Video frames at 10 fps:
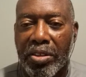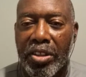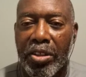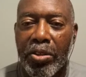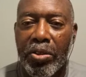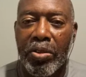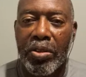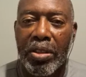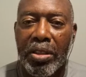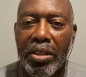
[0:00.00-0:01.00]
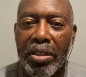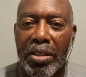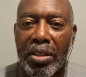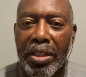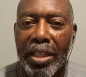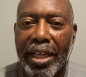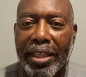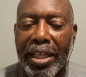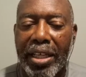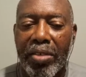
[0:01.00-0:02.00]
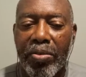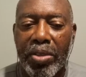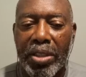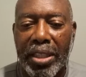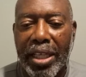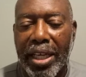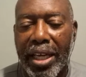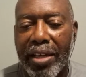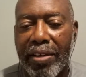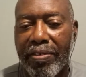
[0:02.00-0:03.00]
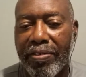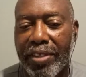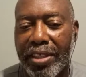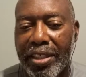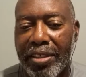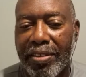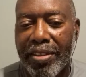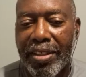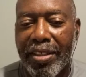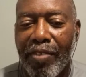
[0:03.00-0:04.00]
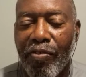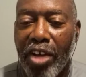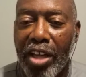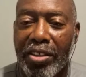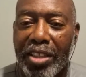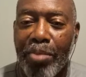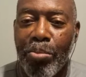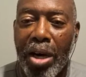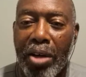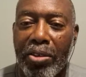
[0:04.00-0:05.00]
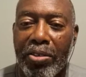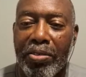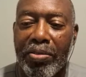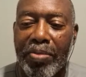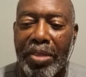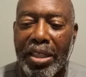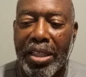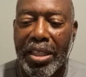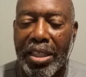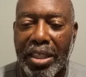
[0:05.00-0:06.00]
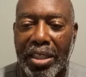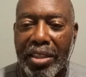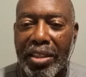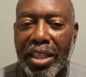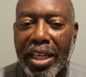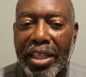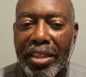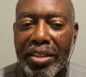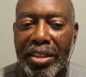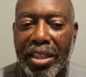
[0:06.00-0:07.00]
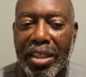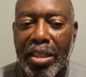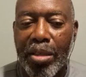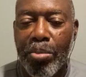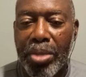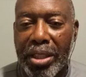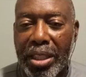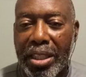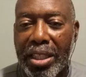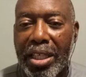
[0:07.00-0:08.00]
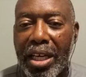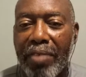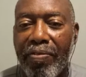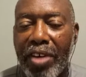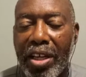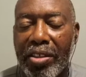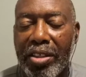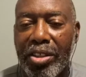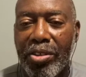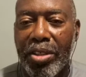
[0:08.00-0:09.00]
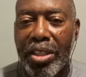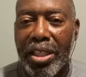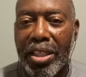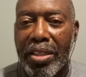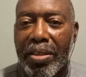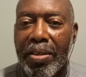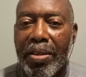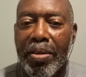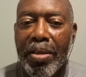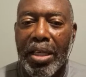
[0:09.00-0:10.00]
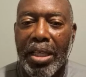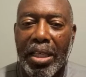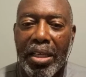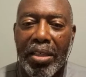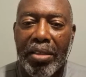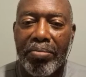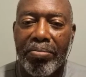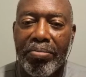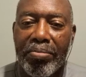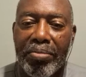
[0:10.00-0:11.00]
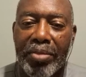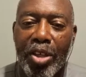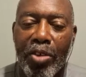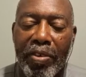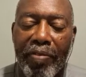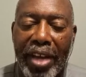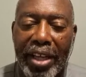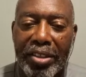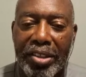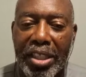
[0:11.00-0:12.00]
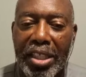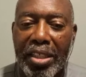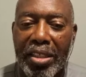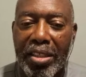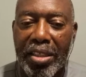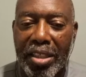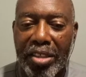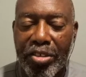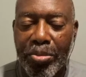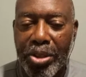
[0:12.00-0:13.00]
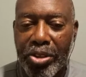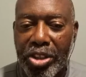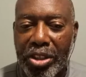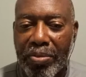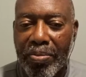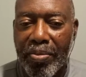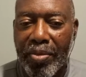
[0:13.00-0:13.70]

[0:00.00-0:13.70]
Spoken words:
So I think they have followed that model in other things, but they did not follow it during the uh, COVID vaccine distribution.